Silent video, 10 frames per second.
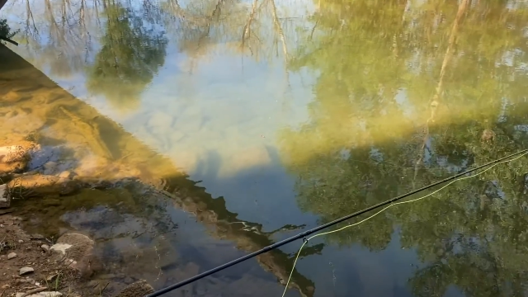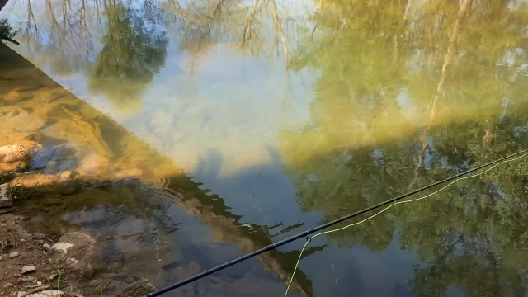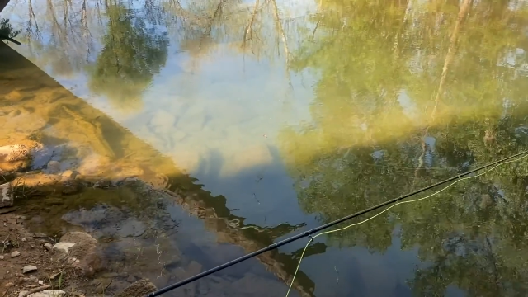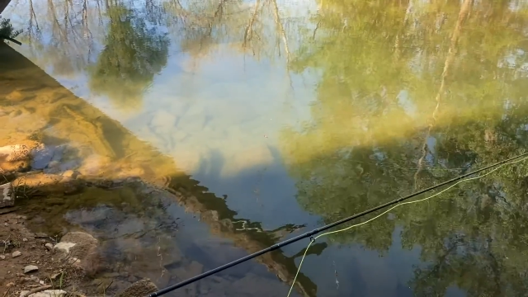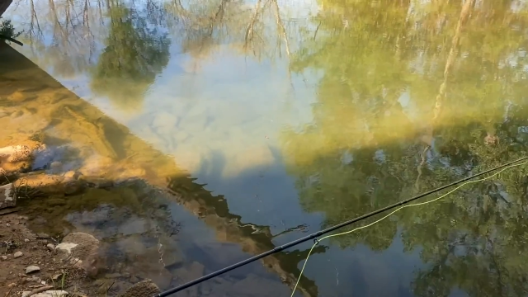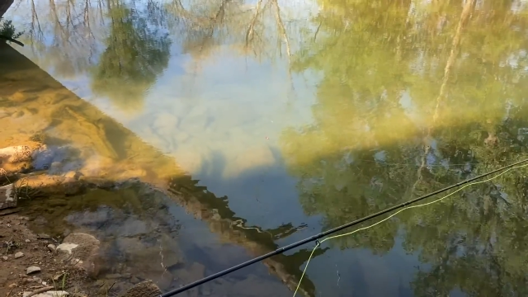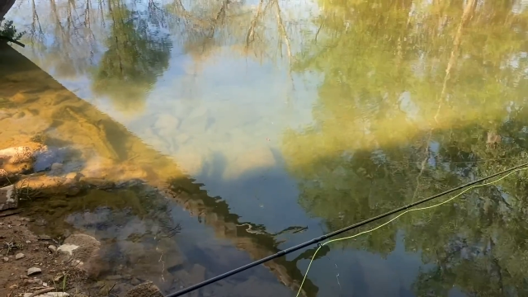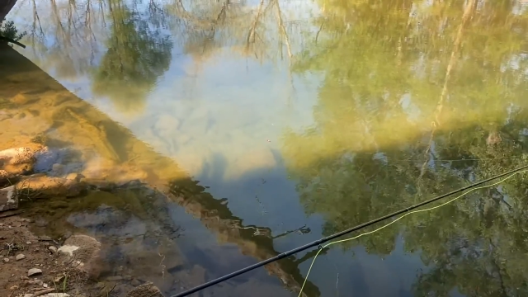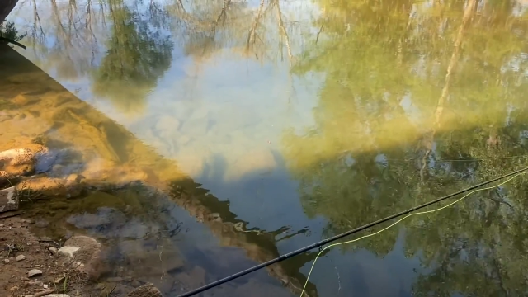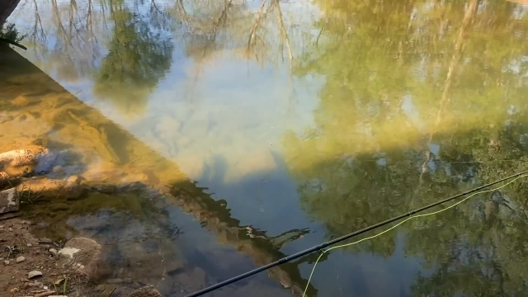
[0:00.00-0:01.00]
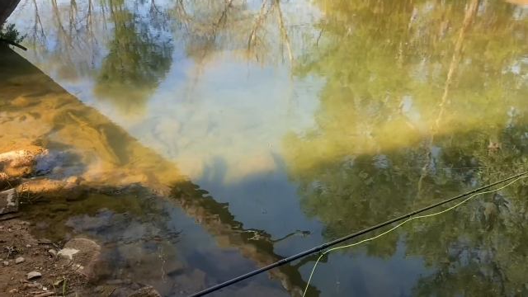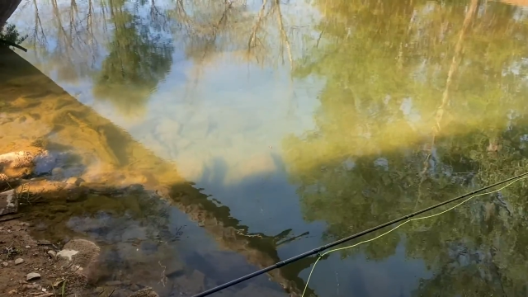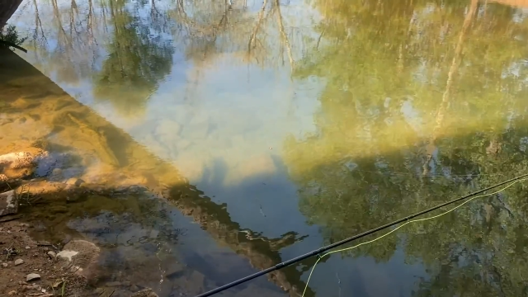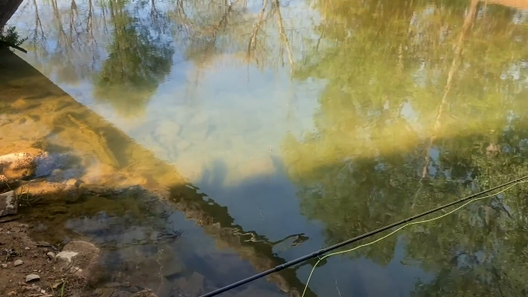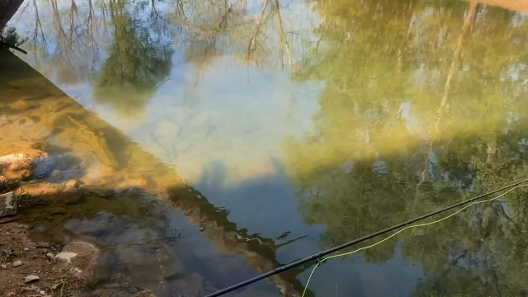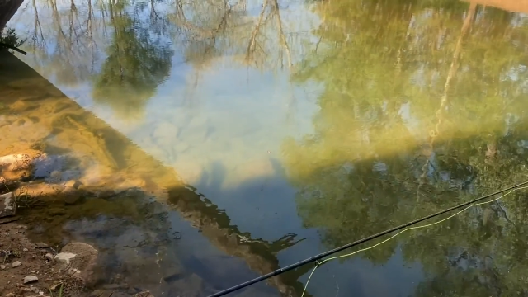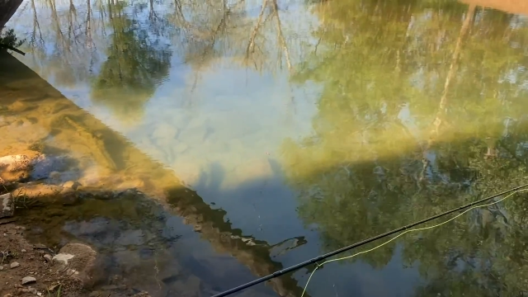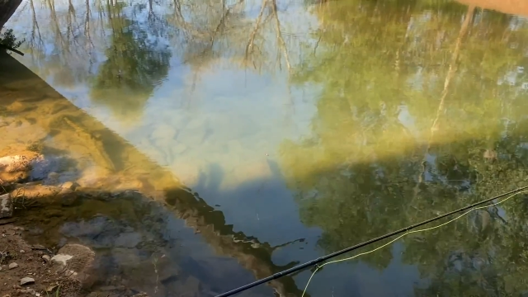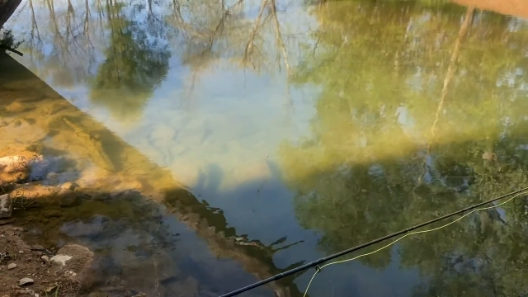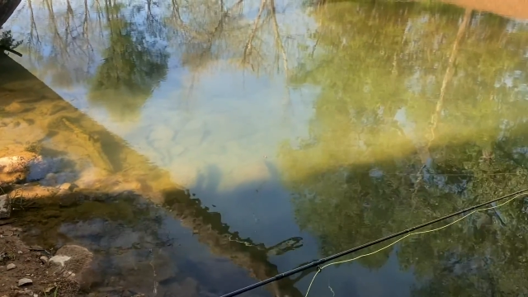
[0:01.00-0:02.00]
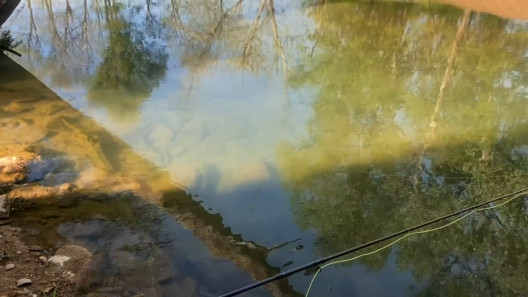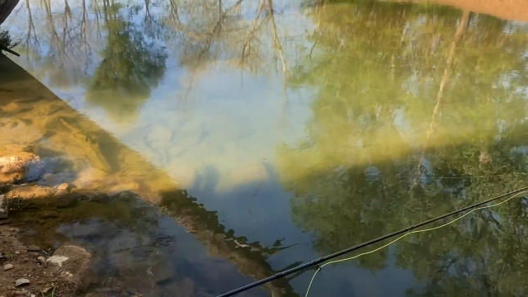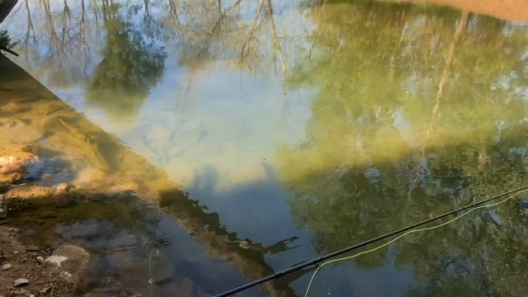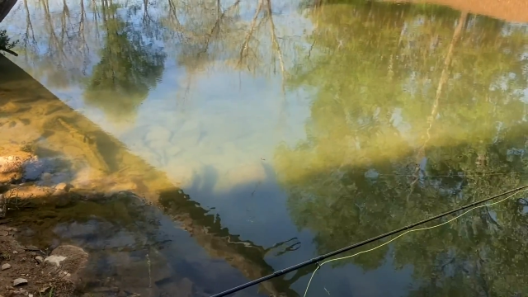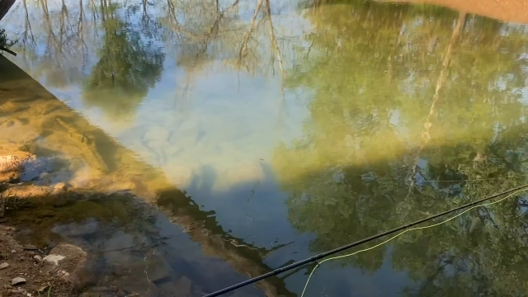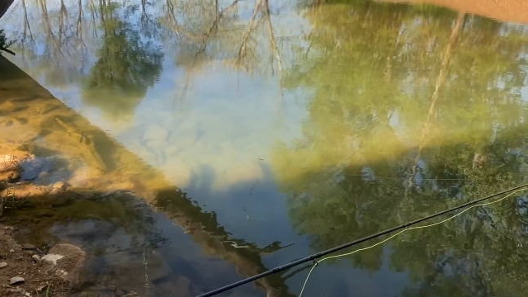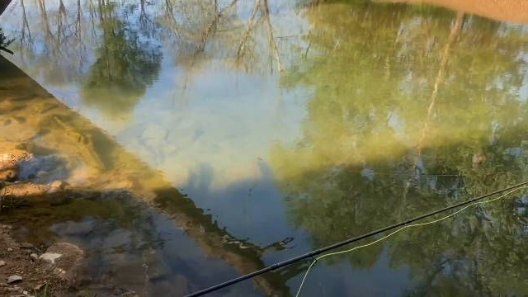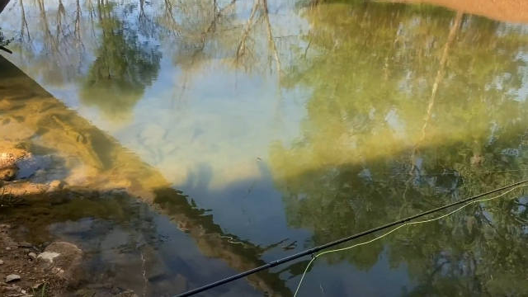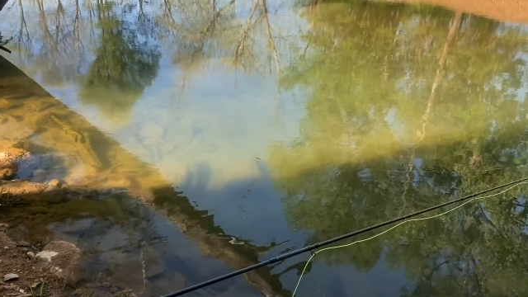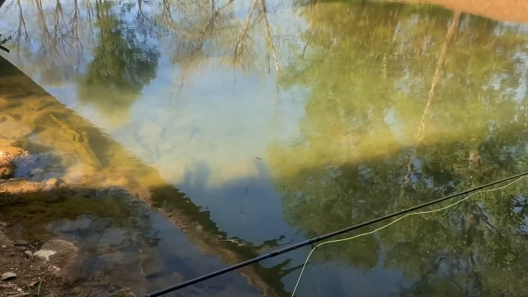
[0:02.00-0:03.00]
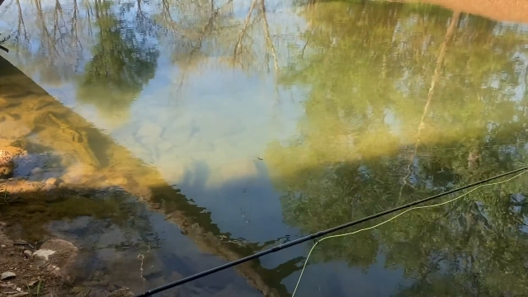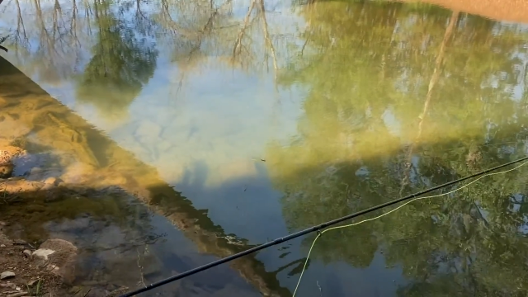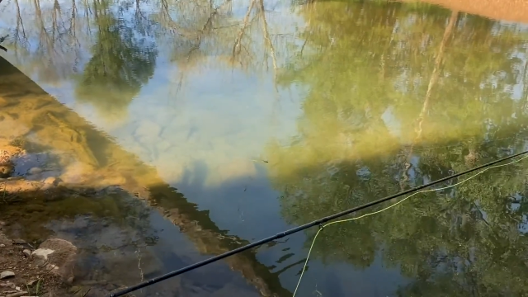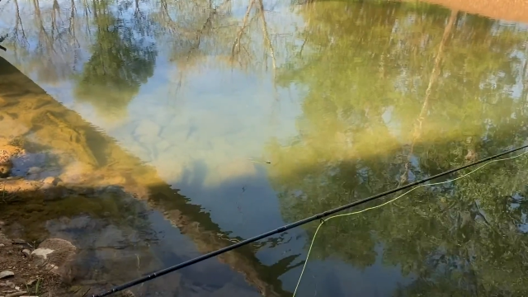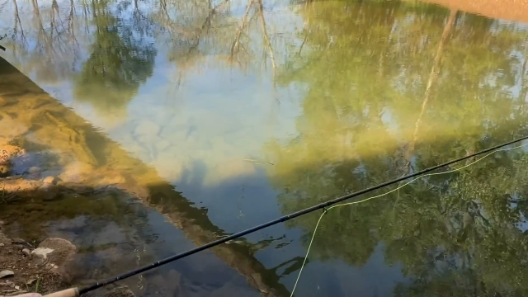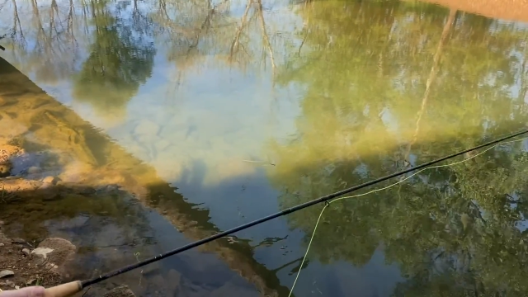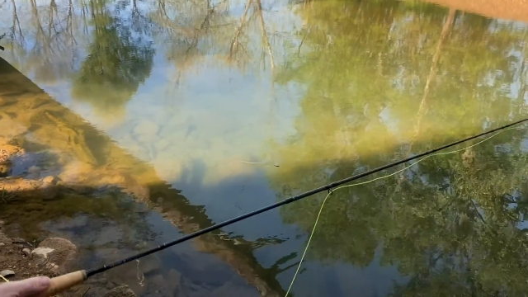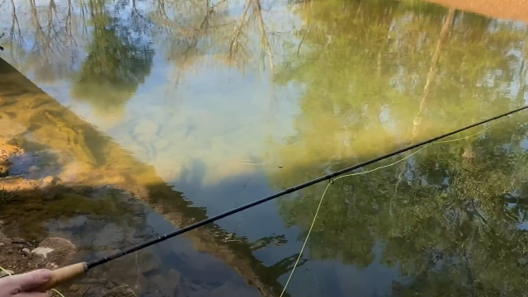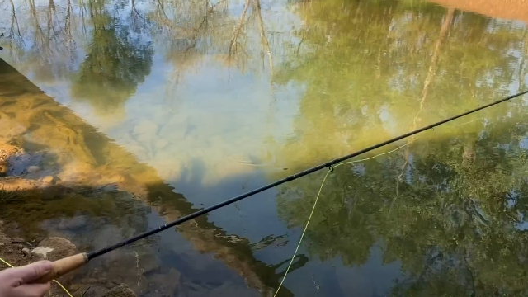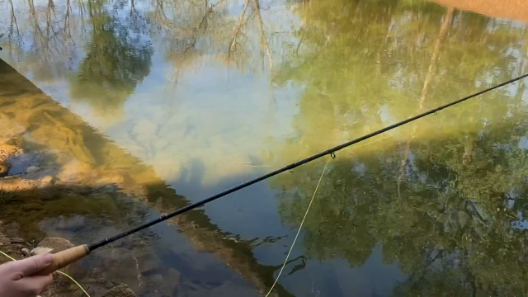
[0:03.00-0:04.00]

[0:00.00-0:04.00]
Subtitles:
(no speaker visible)